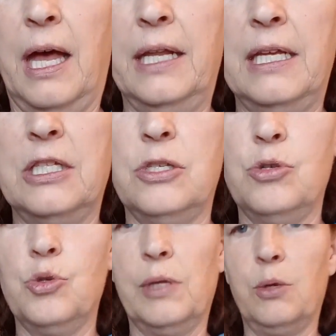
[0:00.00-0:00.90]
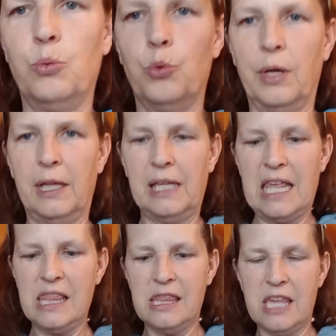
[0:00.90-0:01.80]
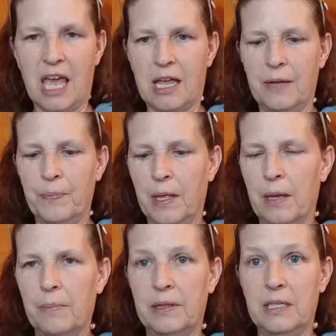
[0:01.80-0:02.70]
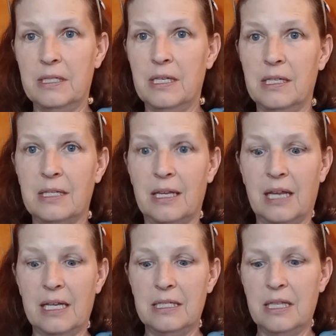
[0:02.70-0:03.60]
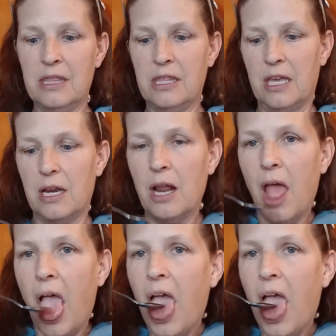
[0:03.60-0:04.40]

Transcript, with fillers: honey is usually really thick, but this is nice and thin